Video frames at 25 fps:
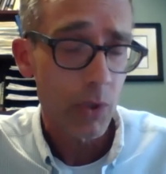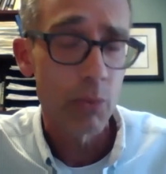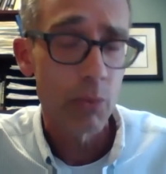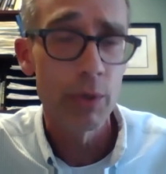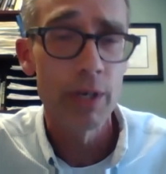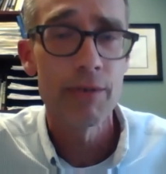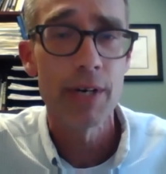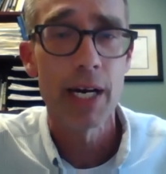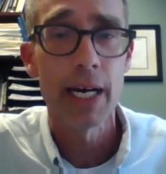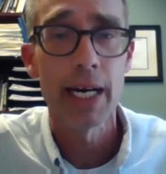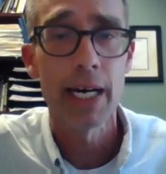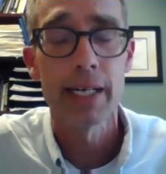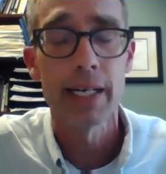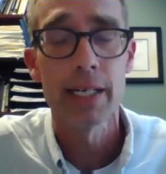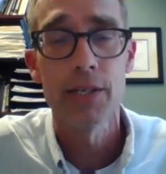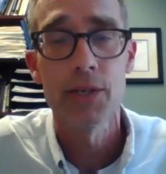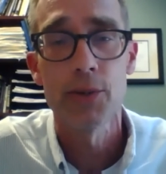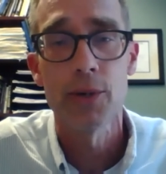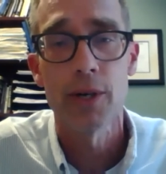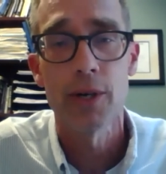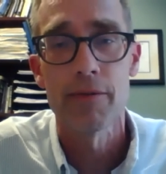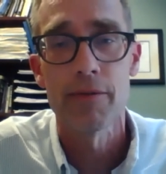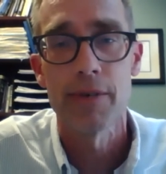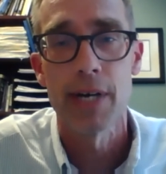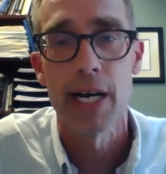we've added
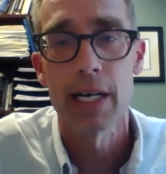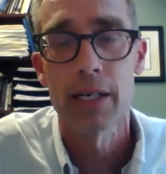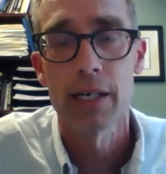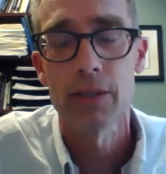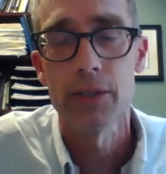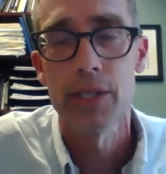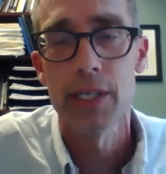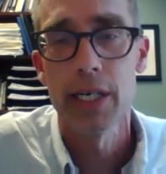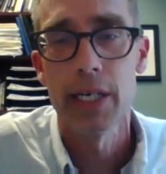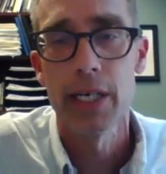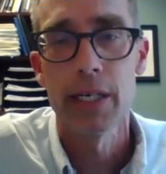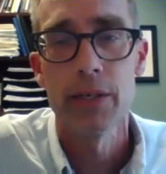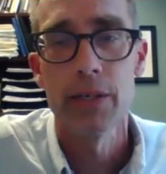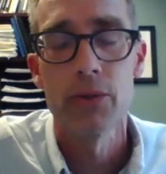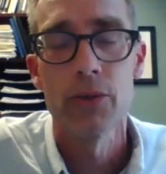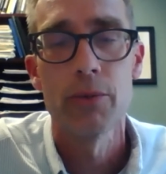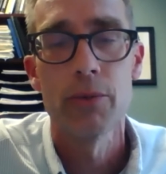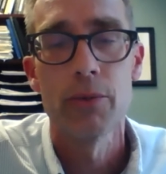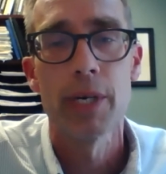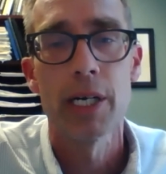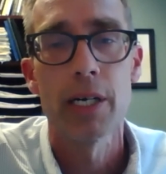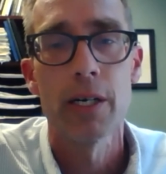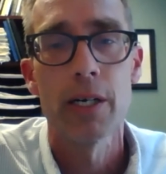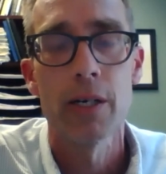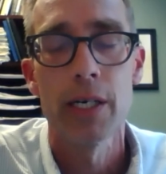to our faculty annual
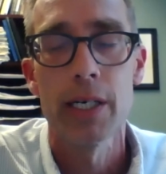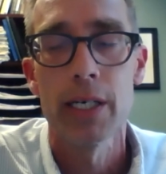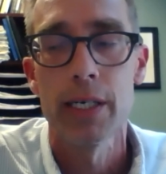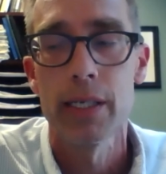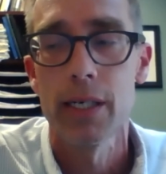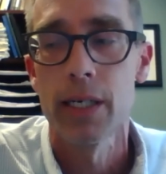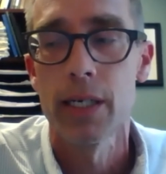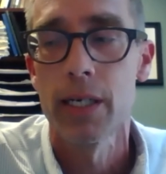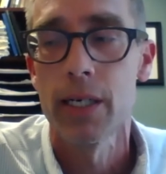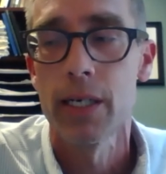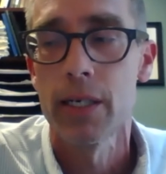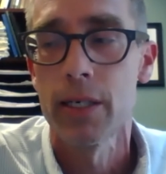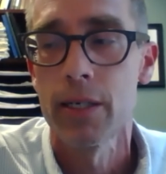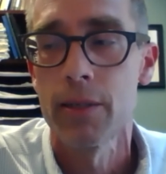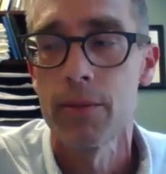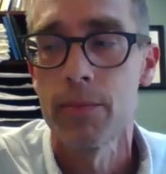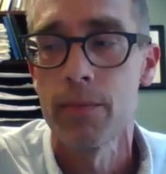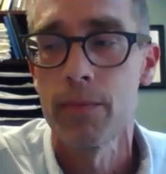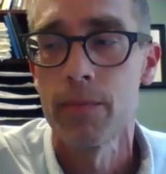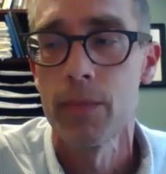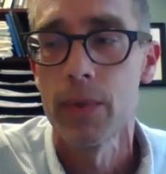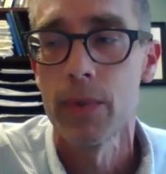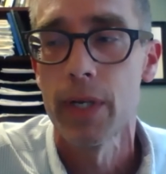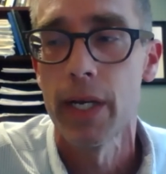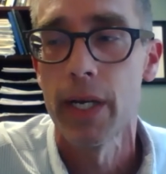merit
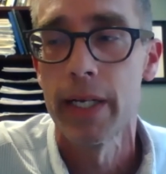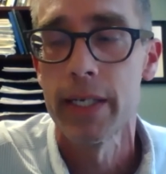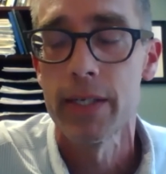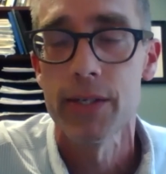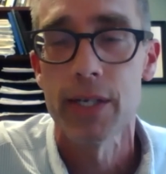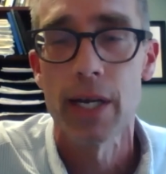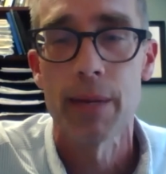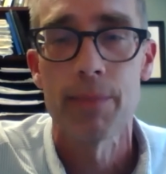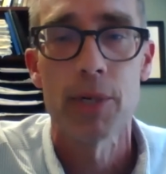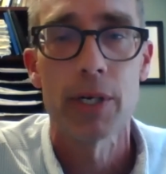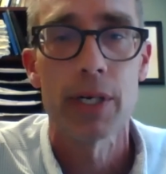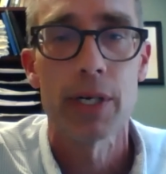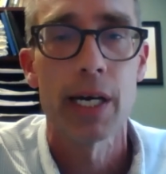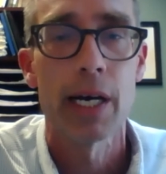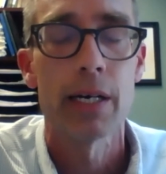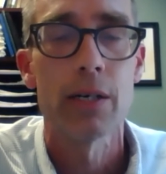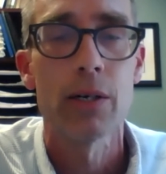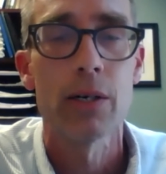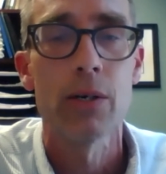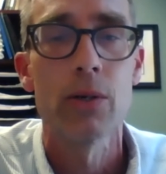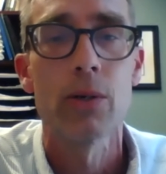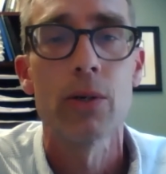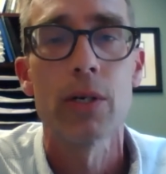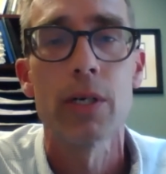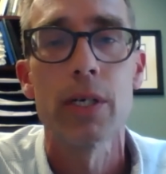a separate
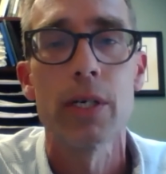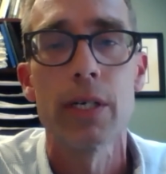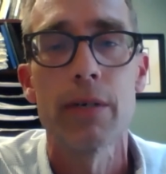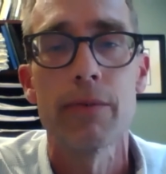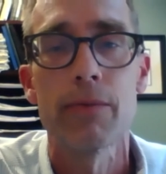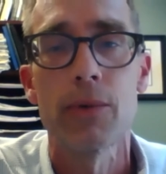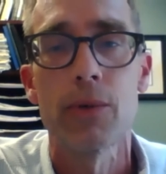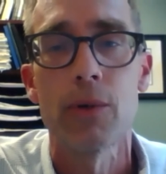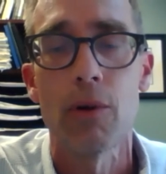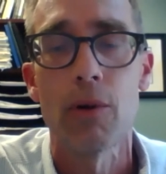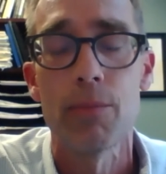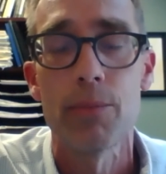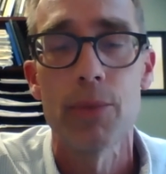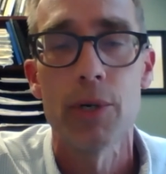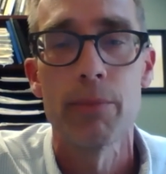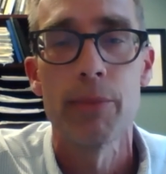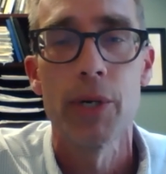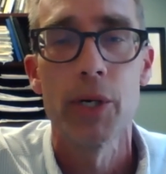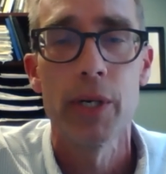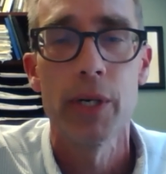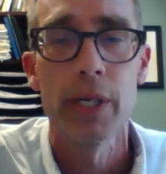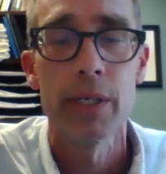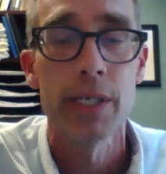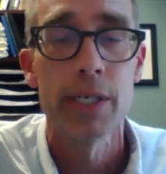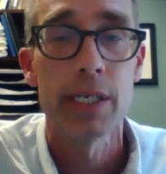category for
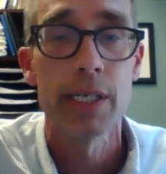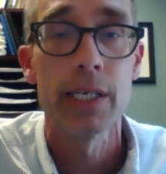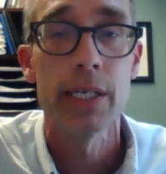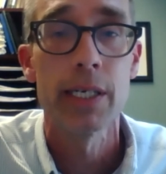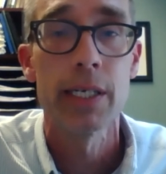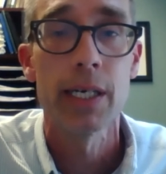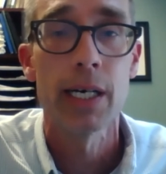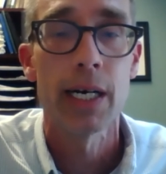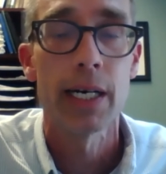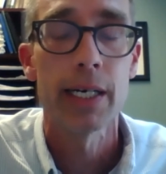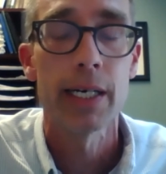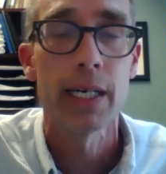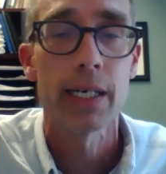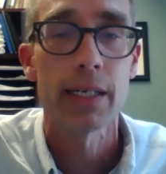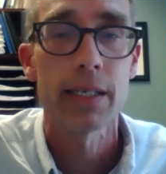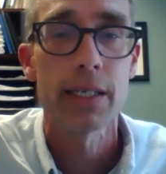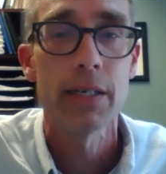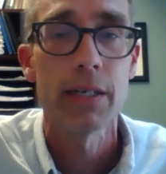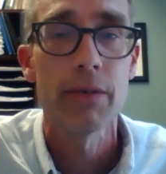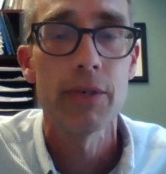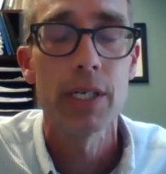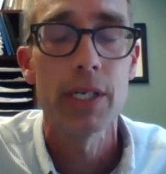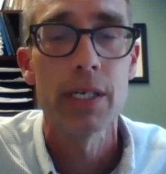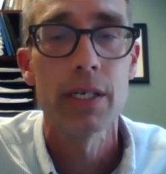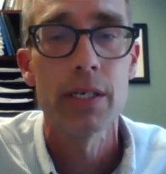promoting DEI
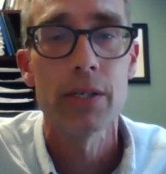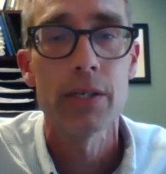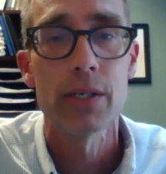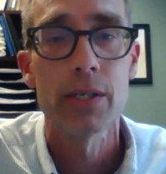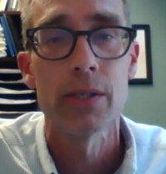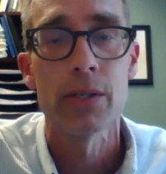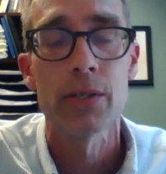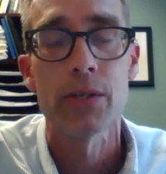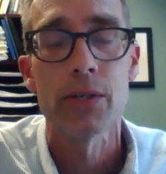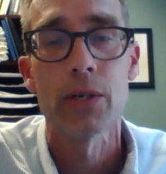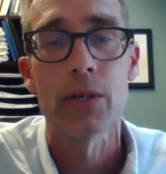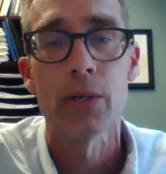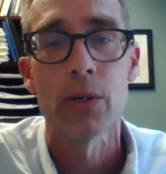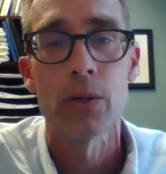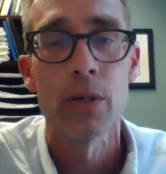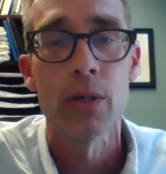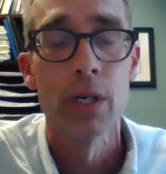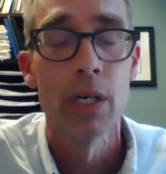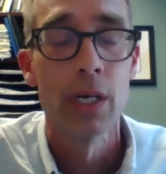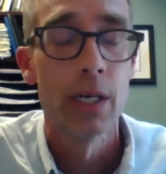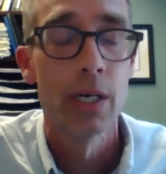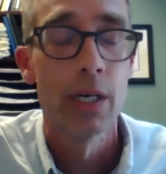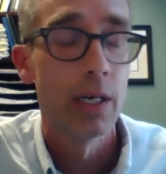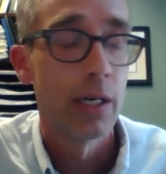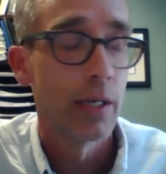activities. And so
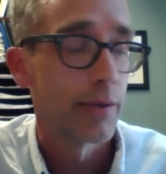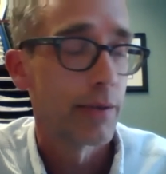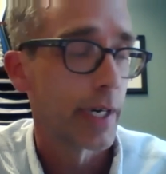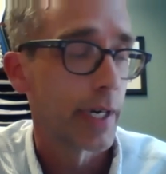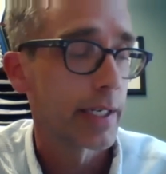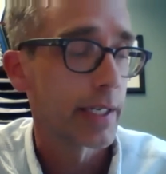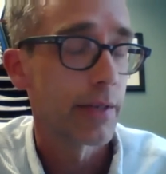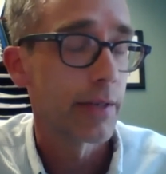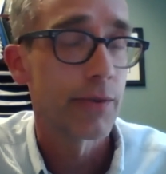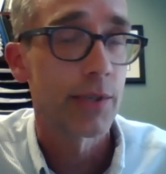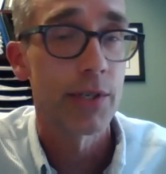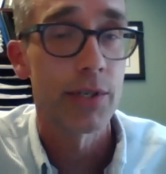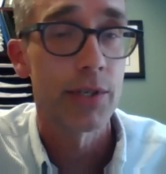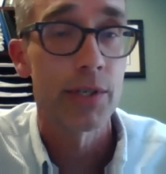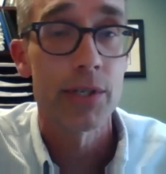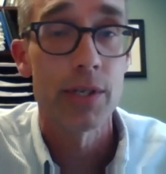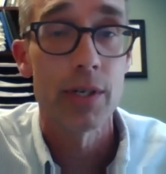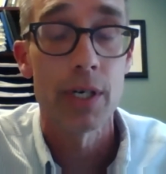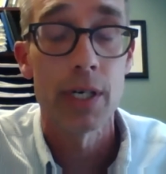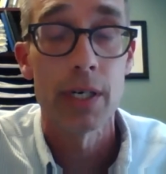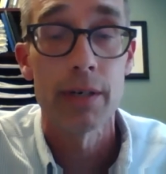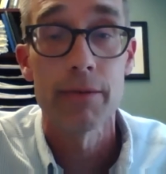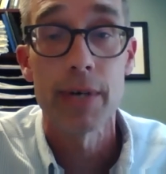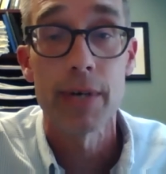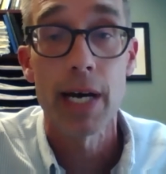that gives this
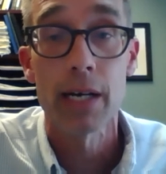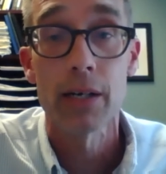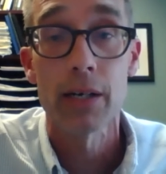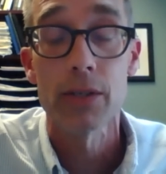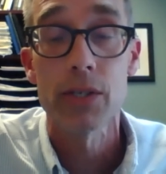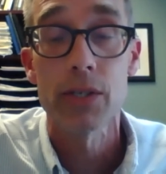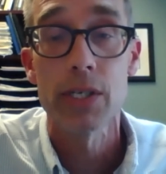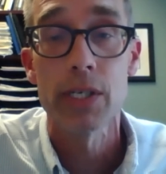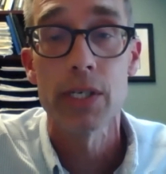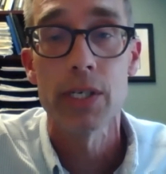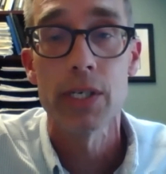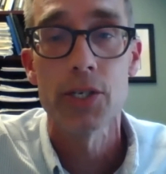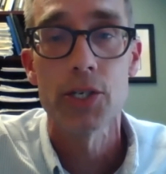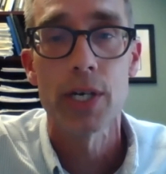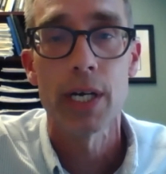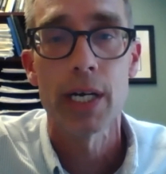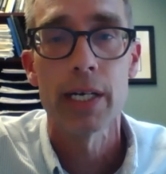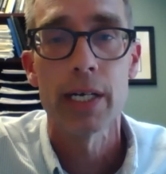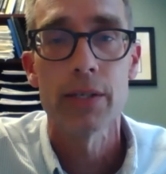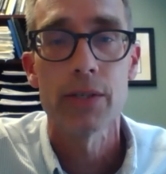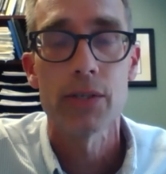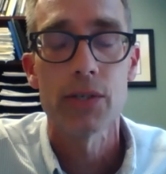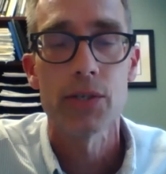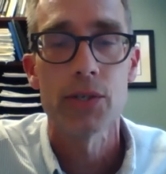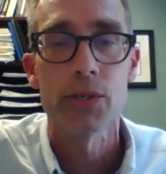faculty a
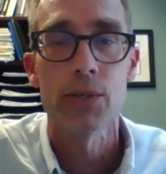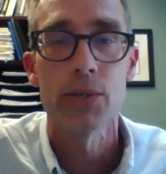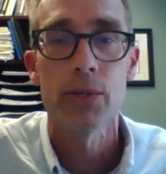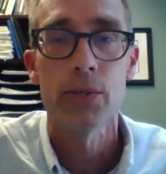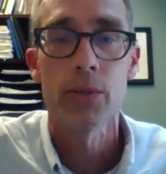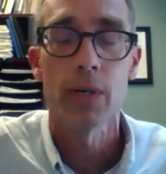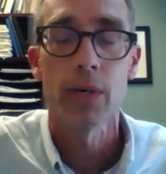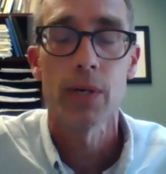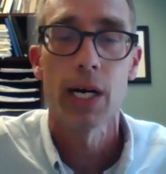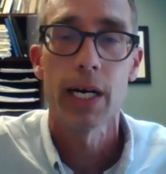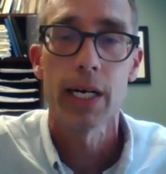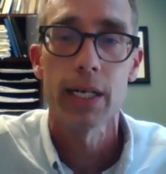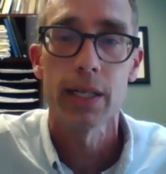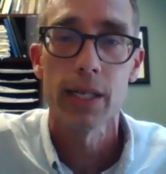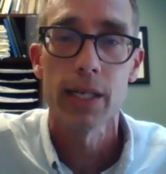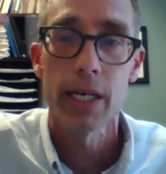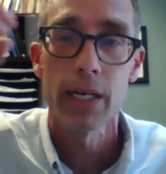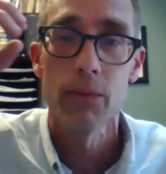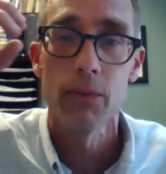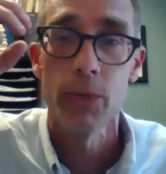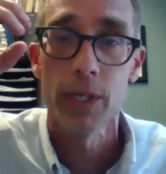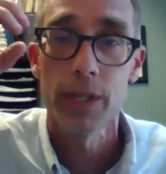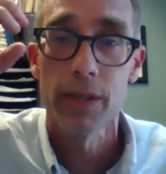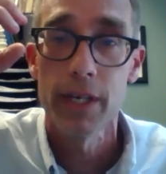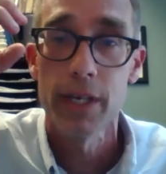chance to
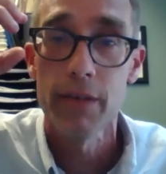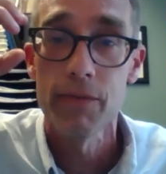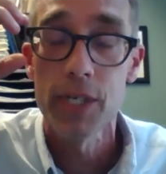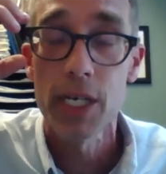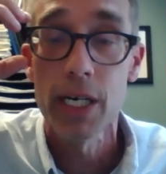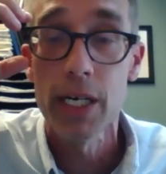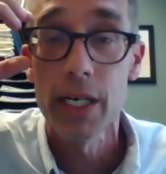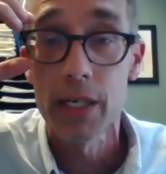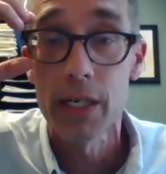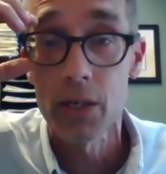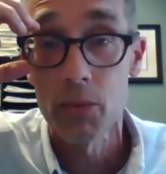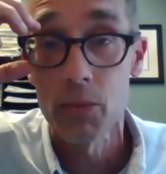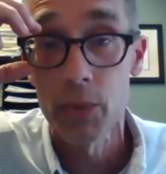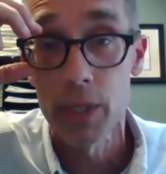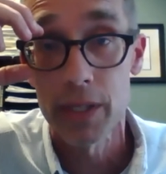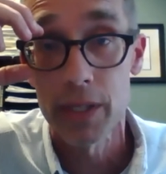highlight what they've done or